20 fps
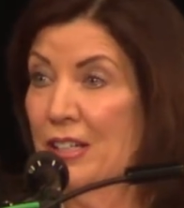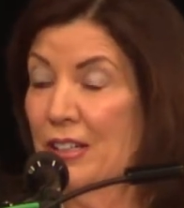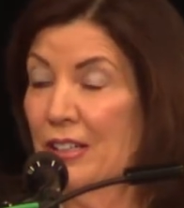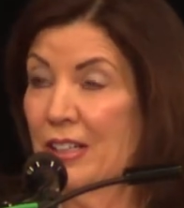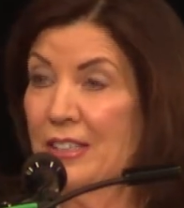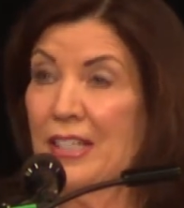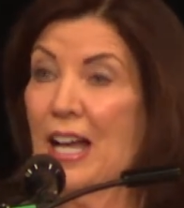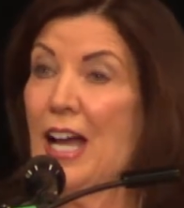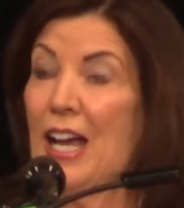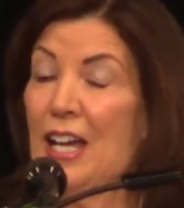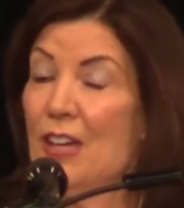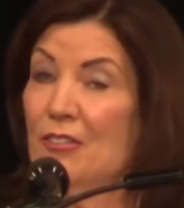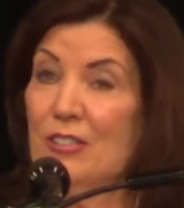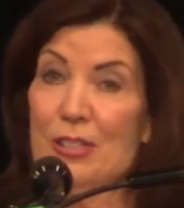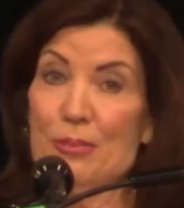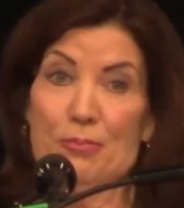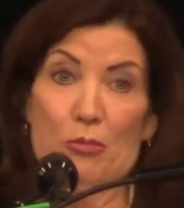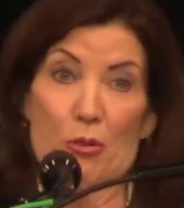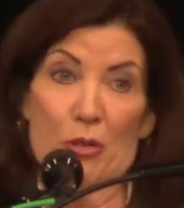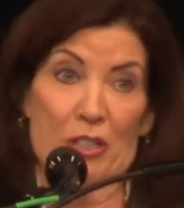Because I have
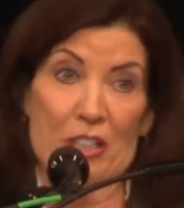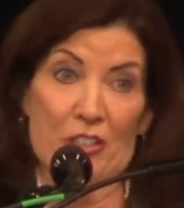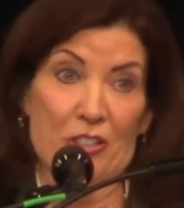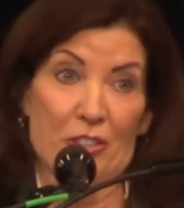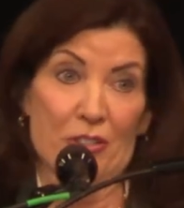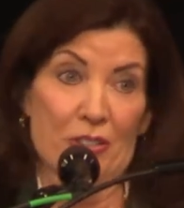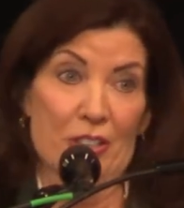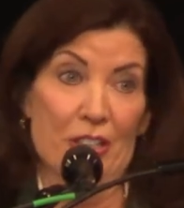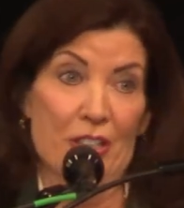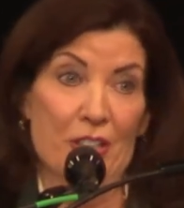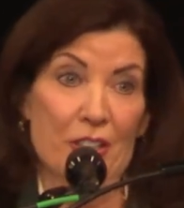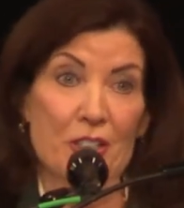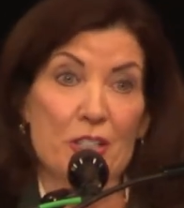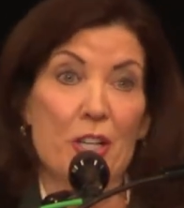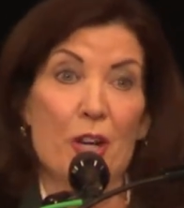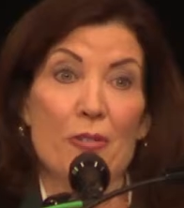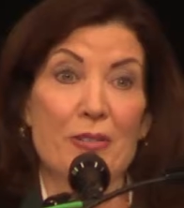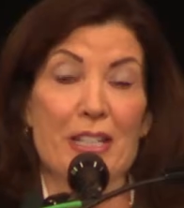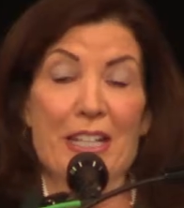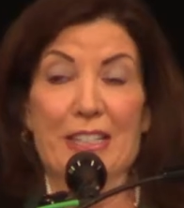supported you. You
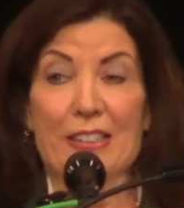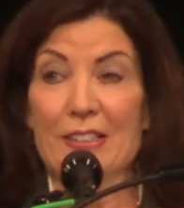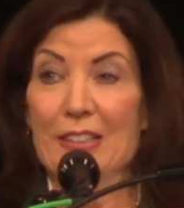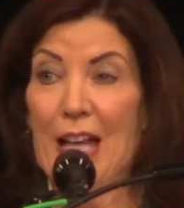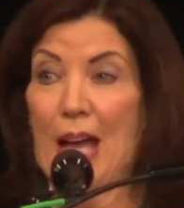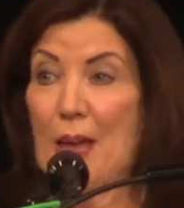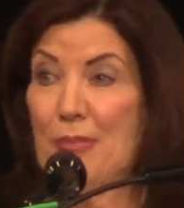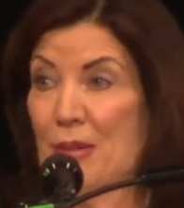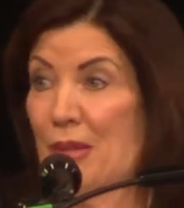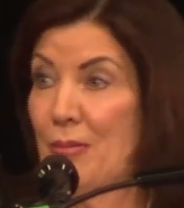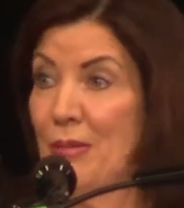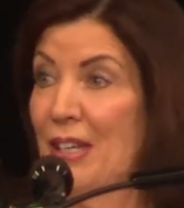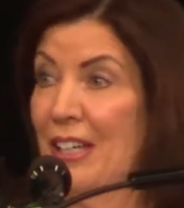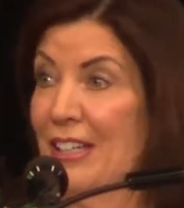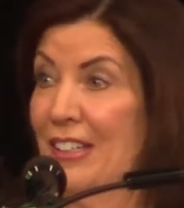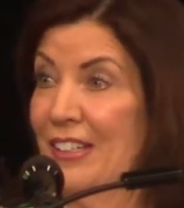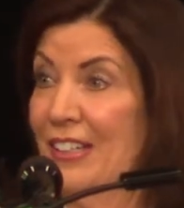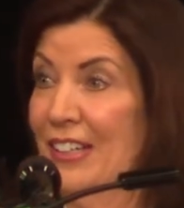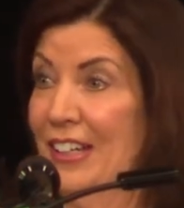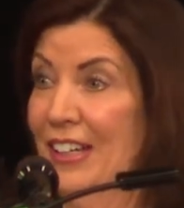don't need to lobby
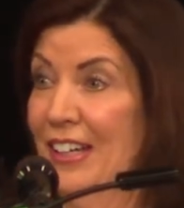me.